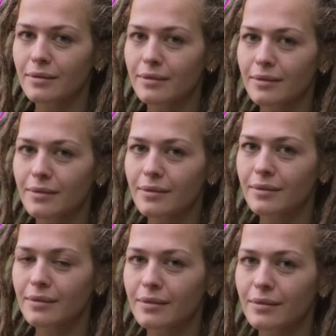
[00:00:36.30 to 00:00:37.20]

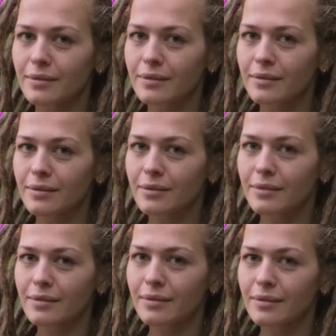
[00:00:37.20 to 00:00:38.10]

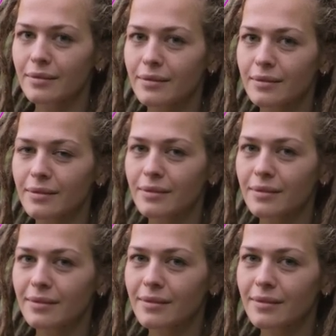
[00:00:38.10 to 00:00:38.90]
(no one is talking)